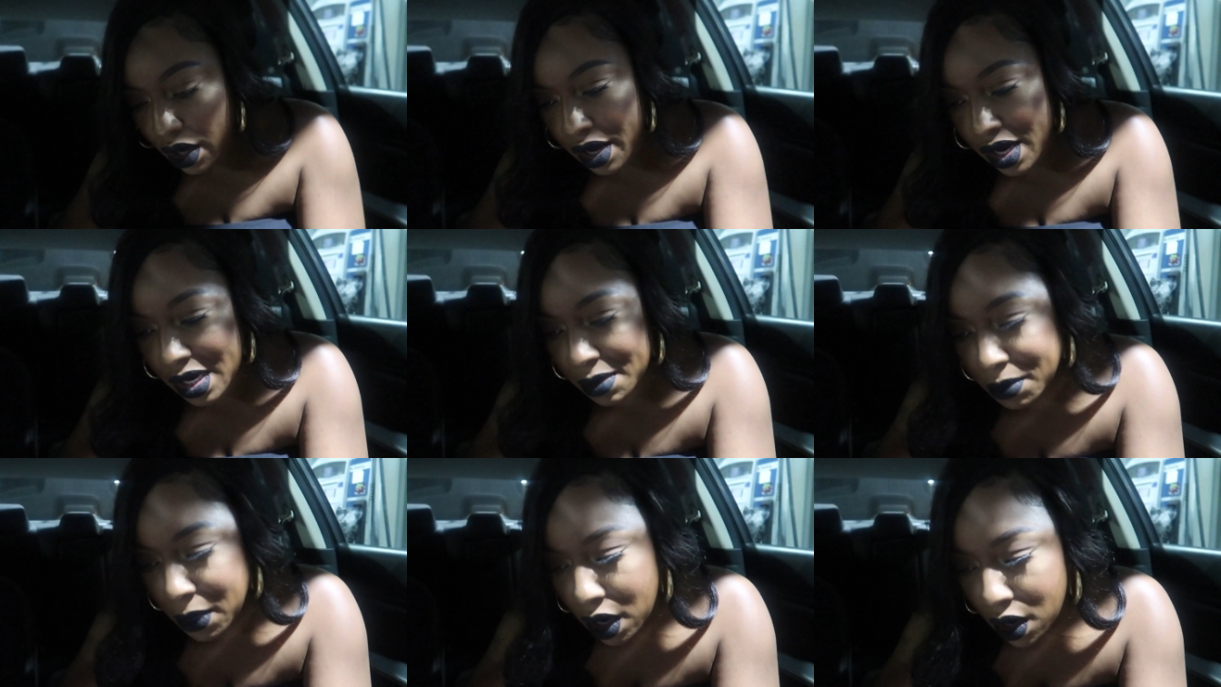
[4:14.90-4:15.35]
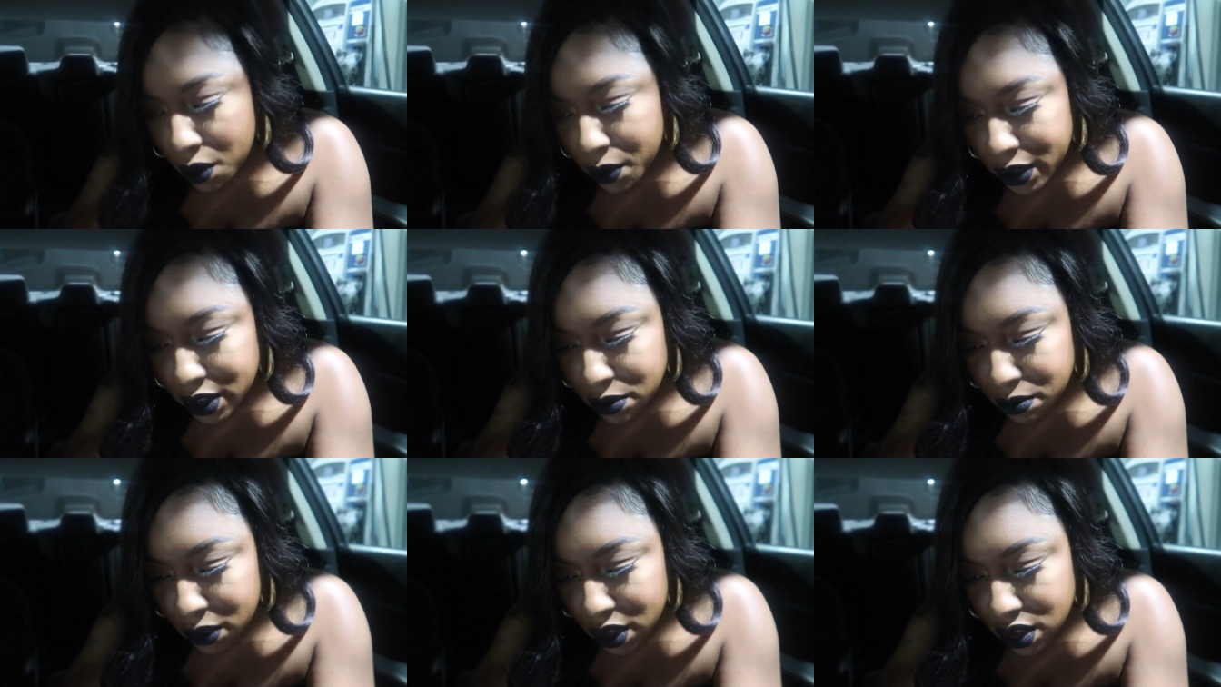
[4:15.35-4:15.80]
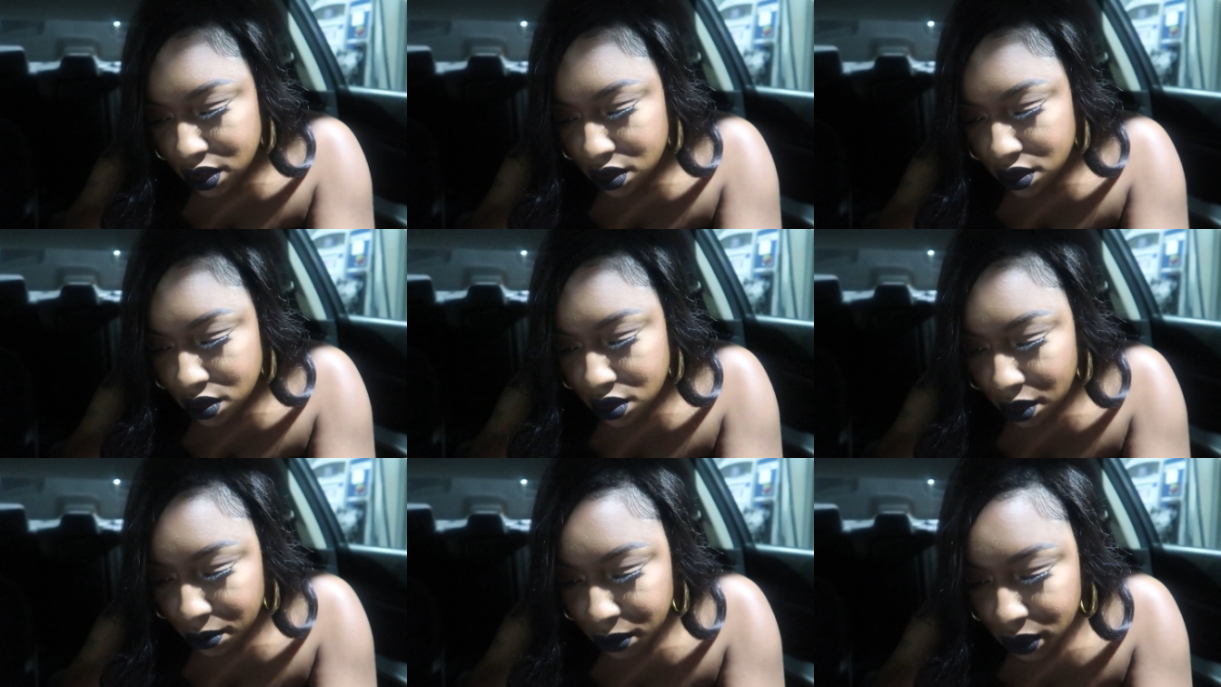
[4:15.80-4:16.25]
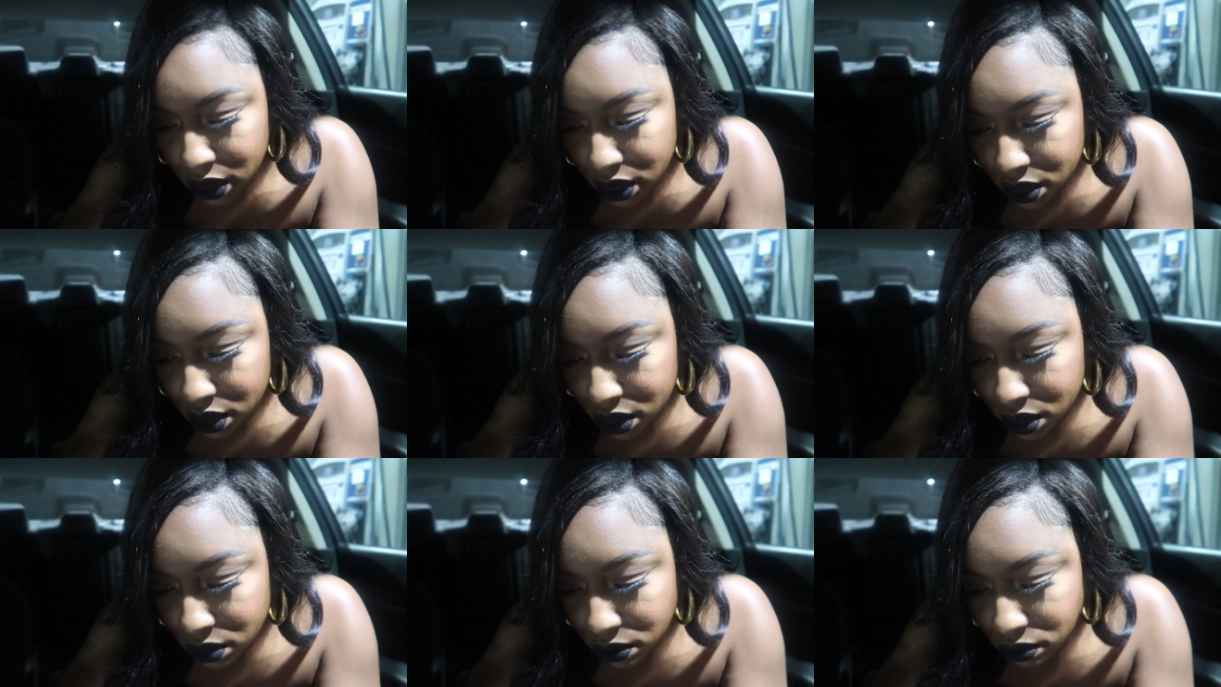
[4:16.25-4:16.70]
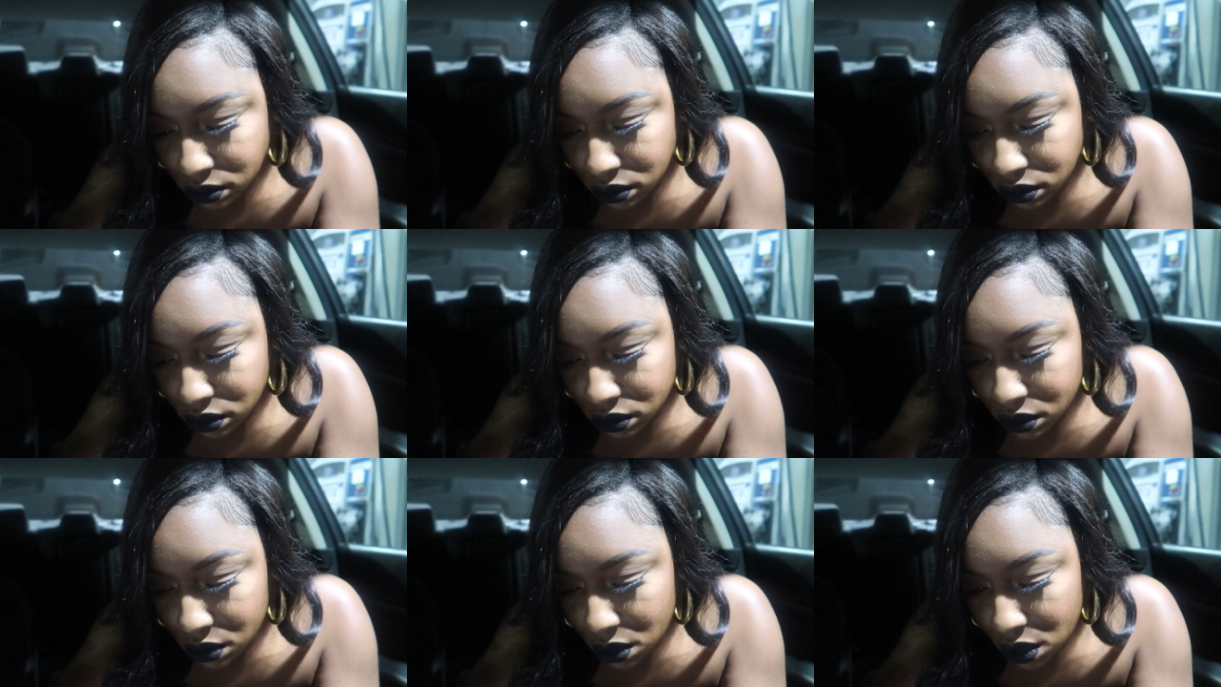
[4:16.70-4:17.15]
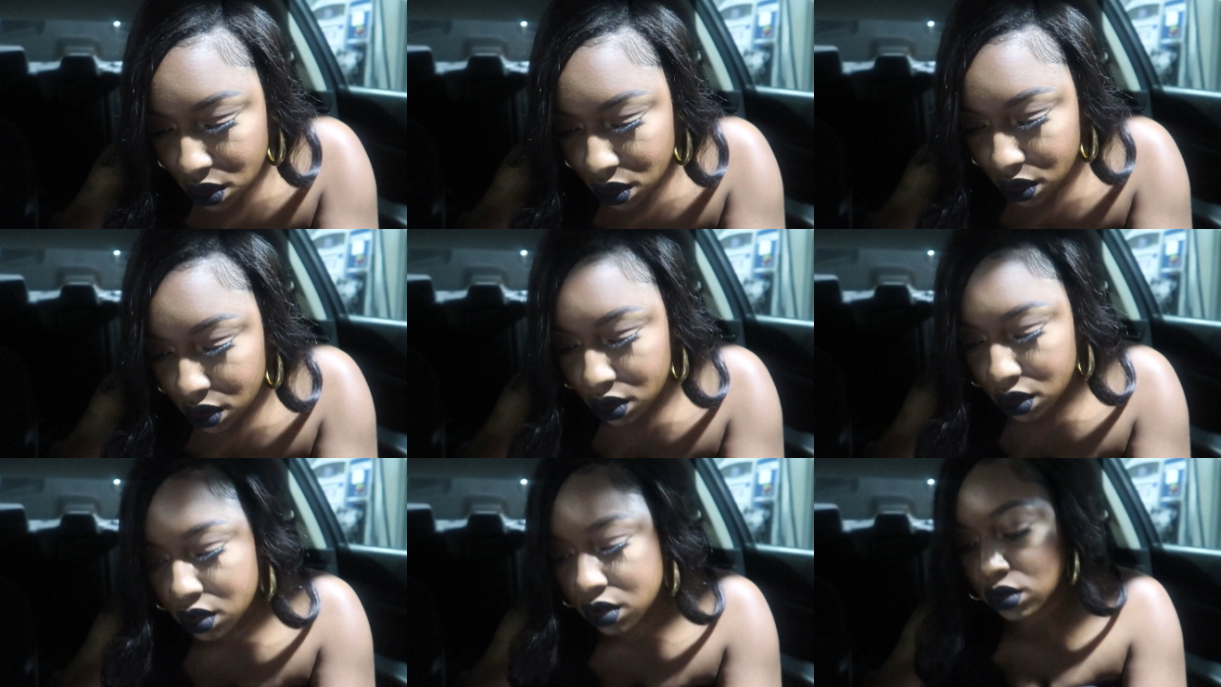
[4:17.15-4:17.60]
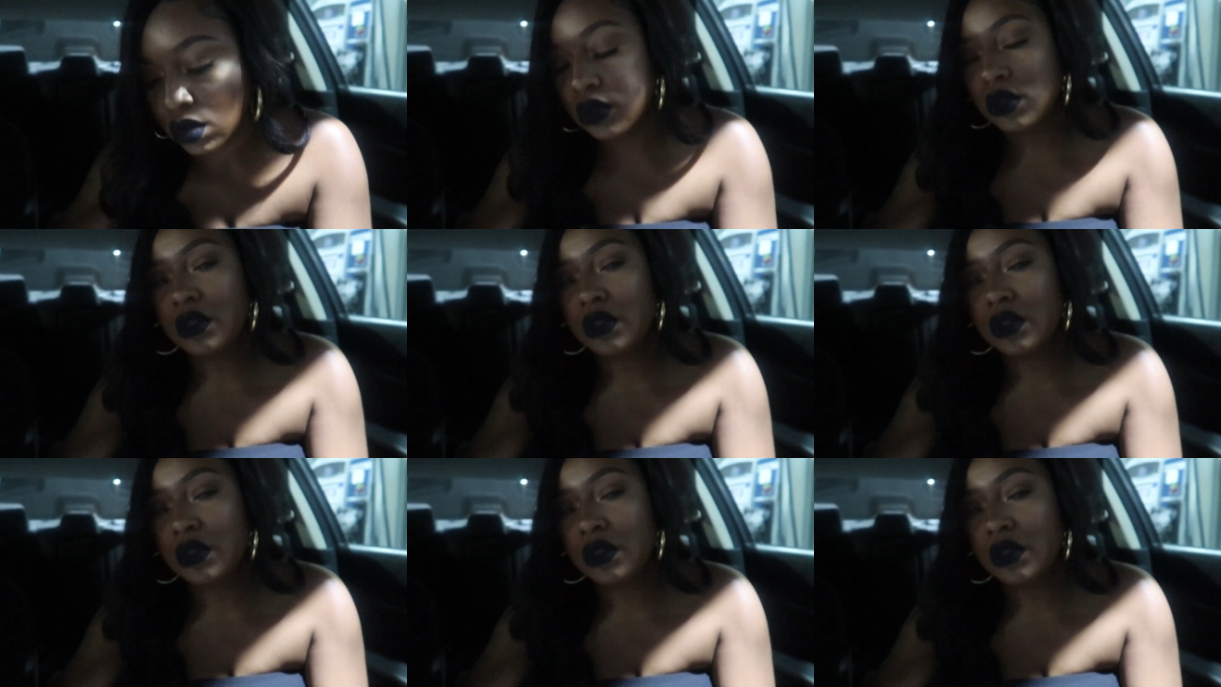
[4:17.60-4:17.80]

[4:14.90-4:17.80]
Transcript: I'm always messing something up. Ugh.